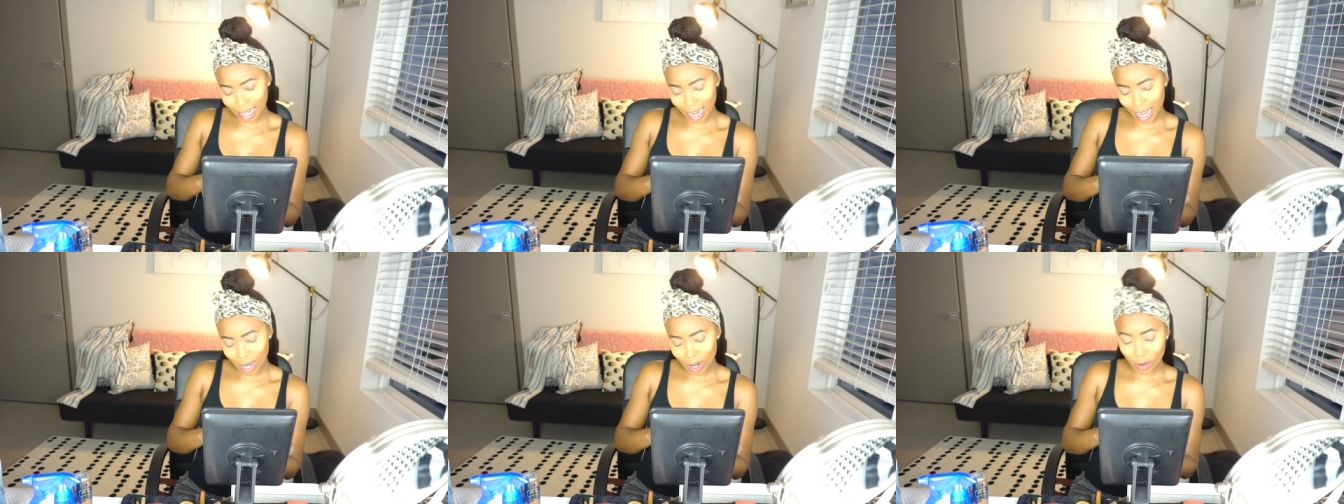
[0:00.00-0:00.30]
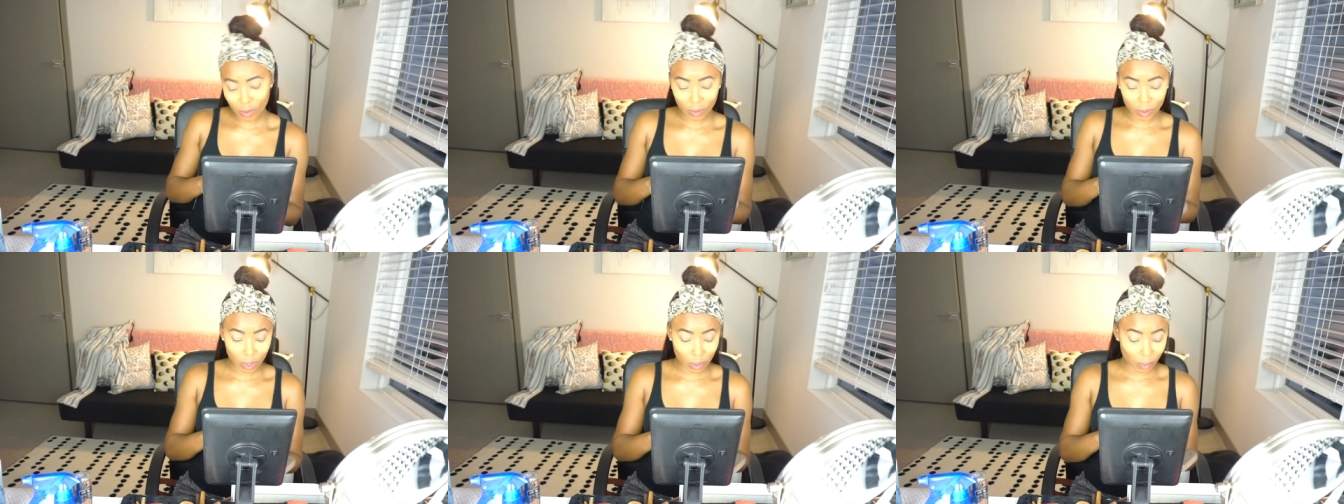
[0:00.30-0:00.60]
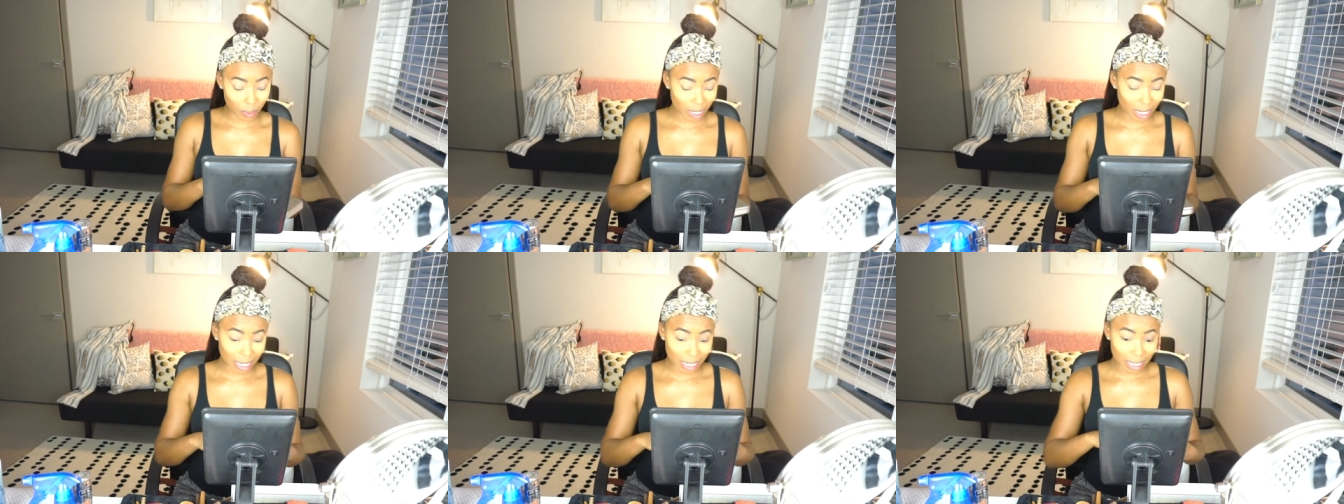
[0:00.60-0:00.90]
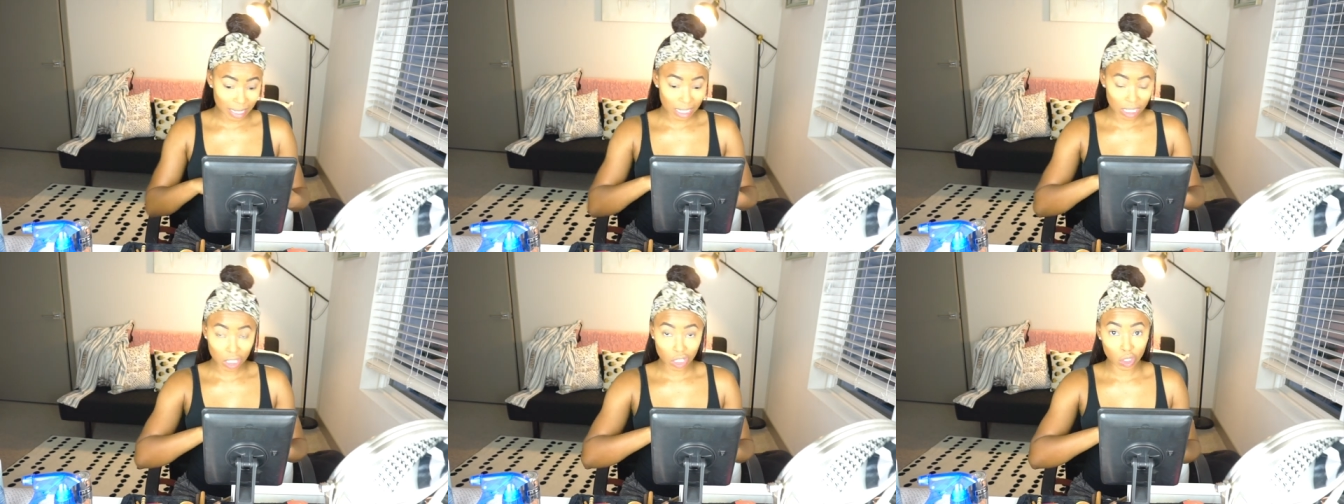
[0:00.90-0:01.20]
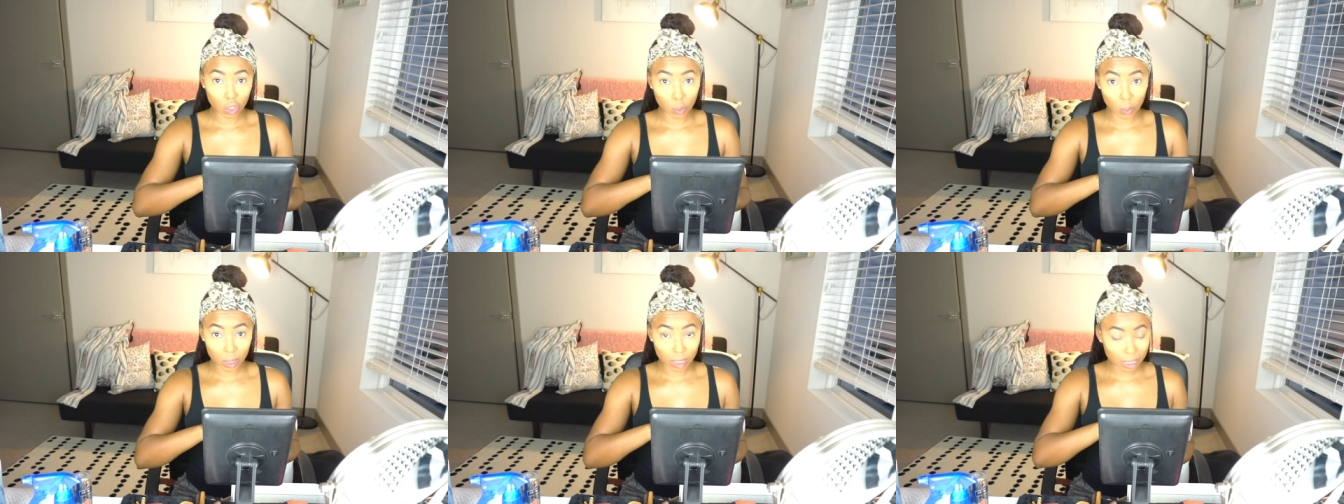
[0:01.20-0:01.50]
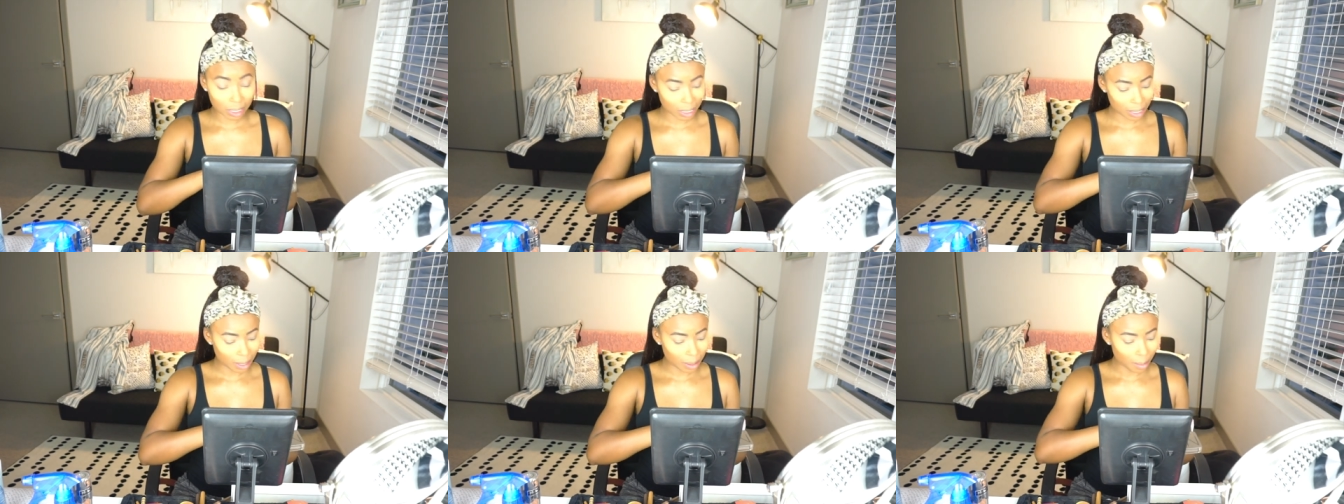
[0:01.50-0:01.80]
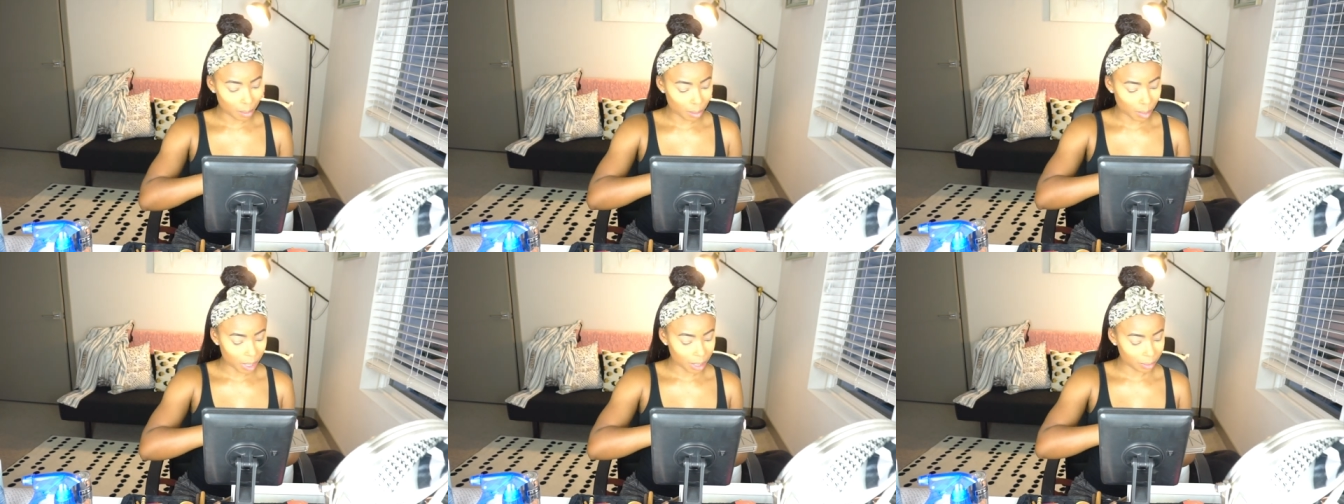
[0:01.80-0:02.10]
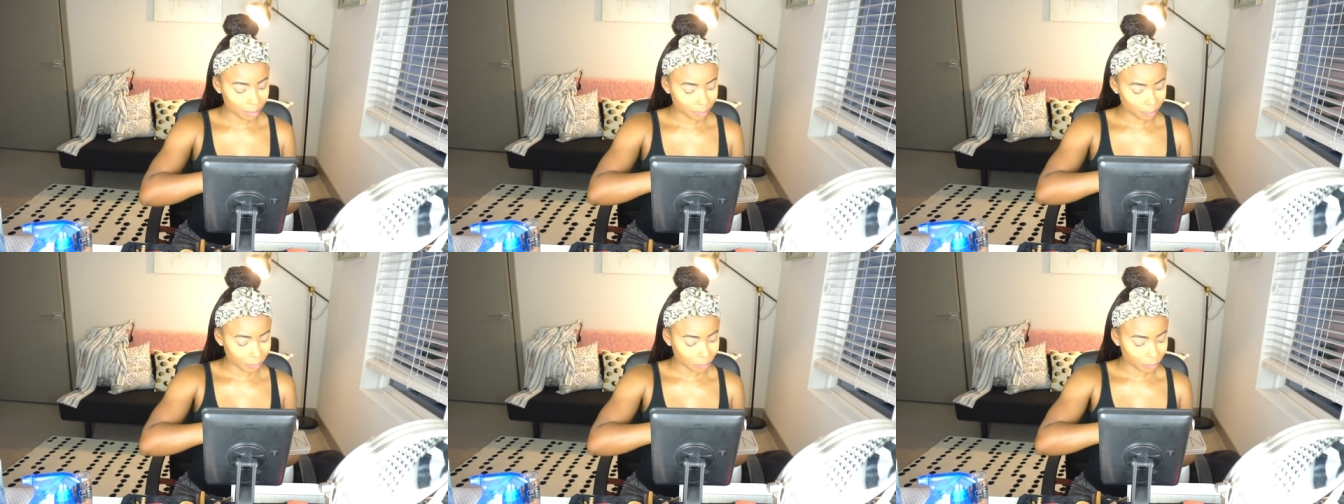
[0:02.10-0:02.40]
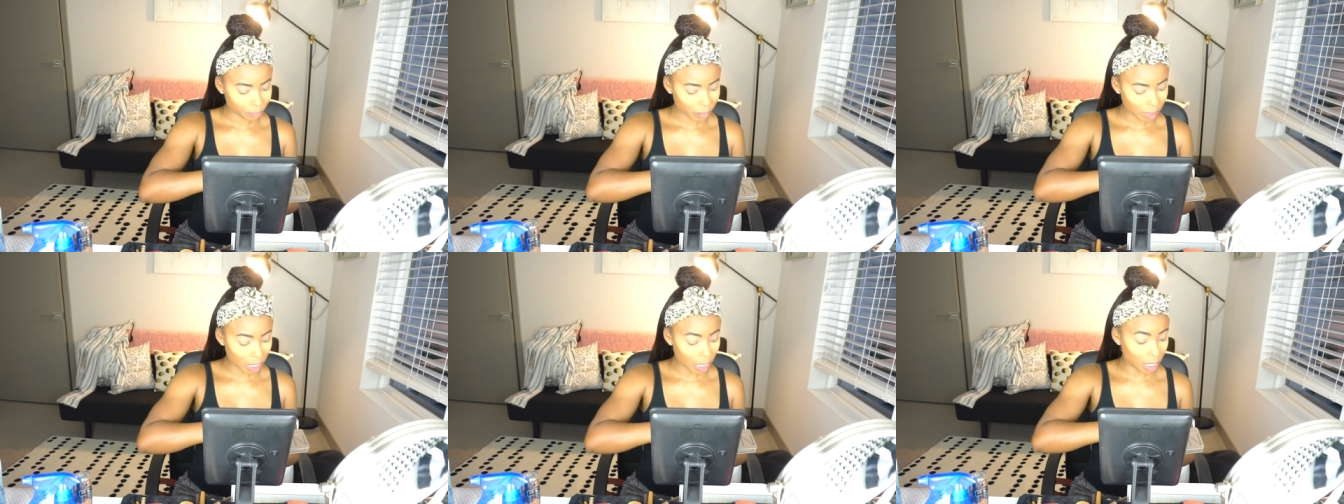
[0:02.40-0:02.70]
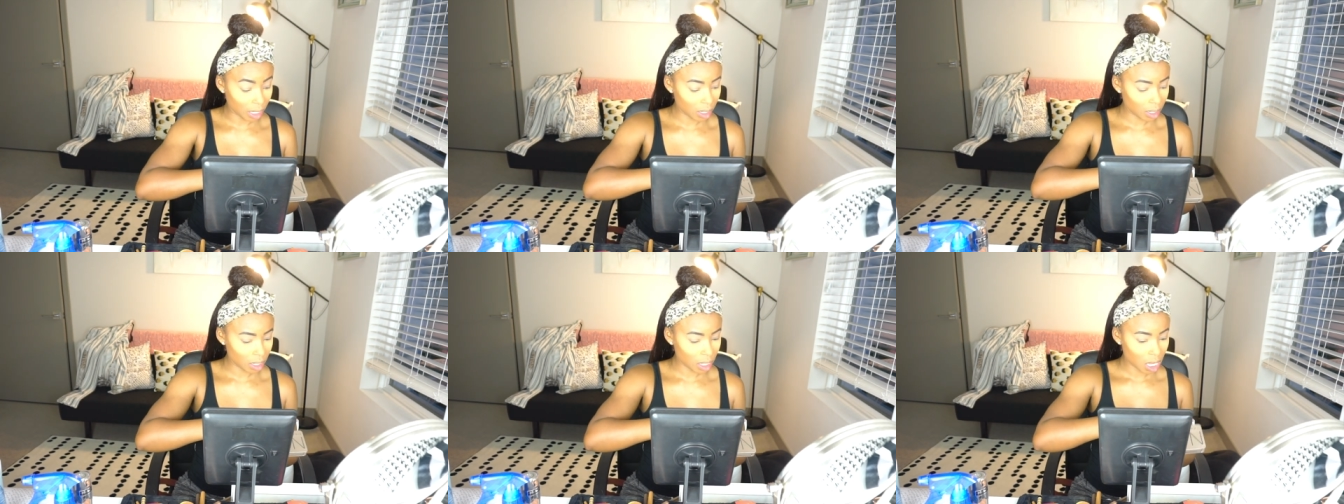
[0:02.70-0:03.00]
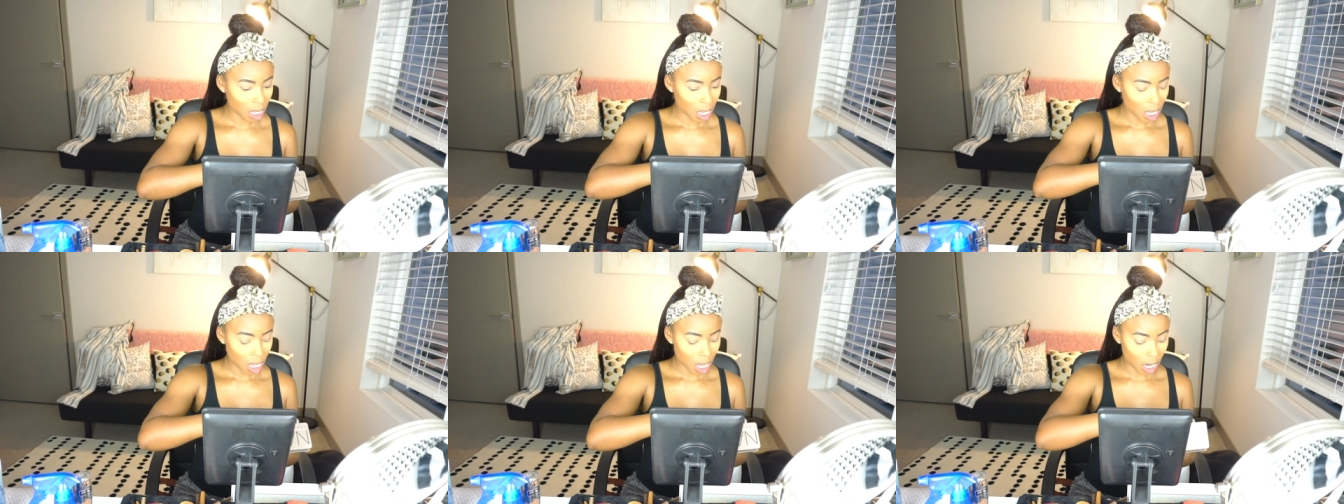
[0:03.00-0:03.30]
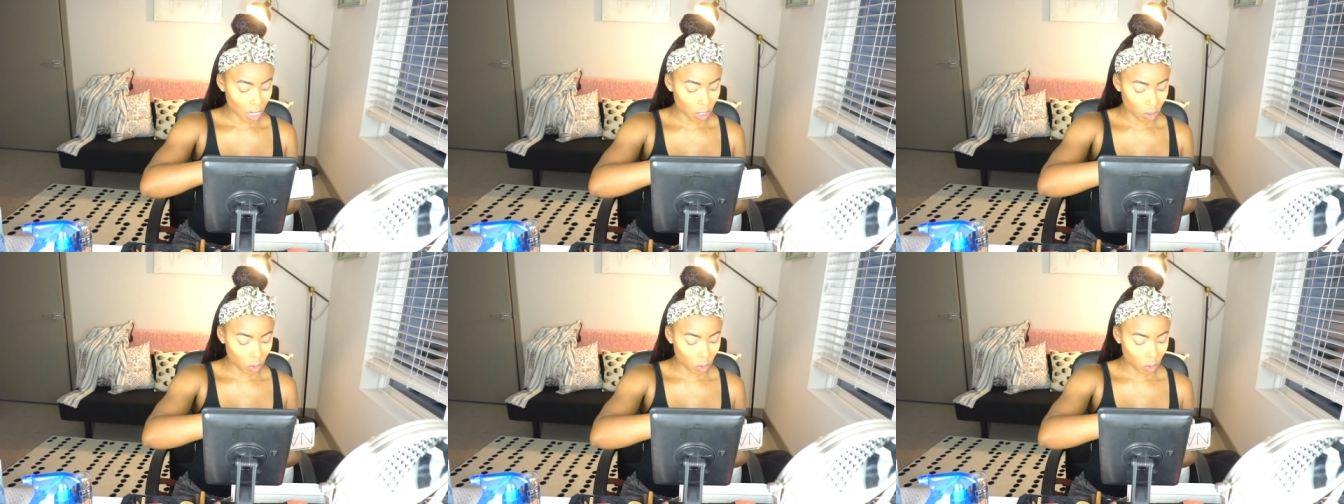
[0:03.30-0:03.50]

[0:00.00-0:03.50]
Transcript: I don't really want to get into it, but yes, I